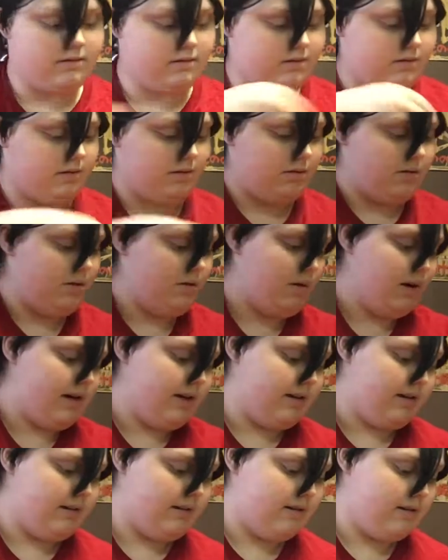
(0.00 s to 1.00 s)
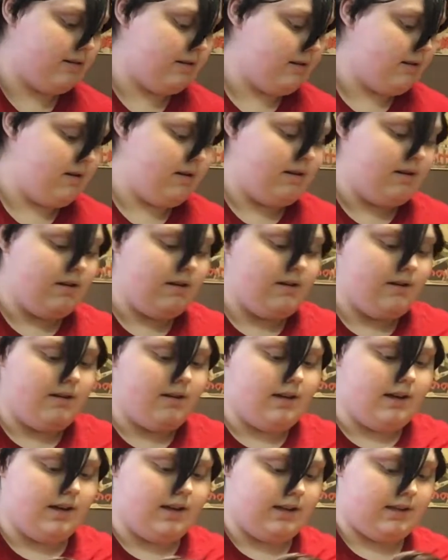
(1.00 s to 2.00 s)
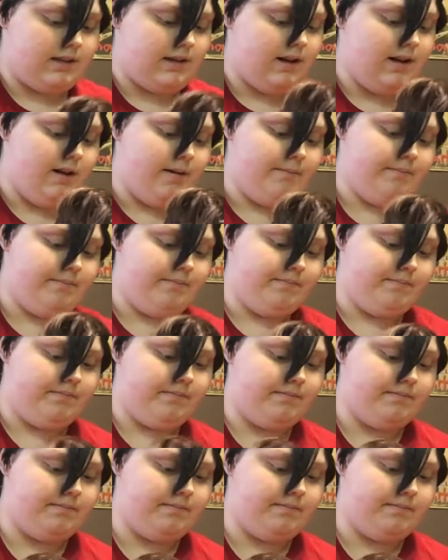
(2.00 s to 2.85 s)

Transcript: I don't know what. It's, um,